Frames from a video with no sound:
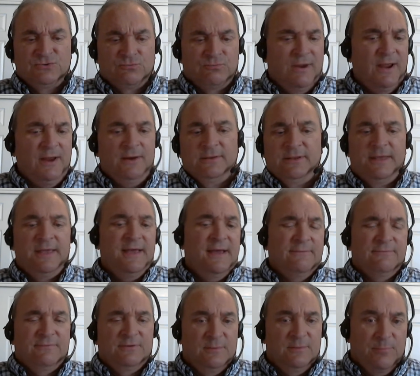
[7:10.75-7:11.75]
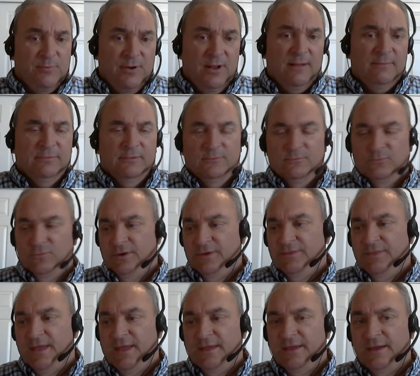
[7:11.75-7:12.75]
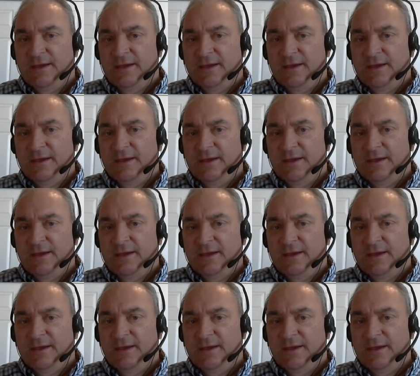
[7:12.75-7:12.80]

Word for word: rarely ever the problem with a,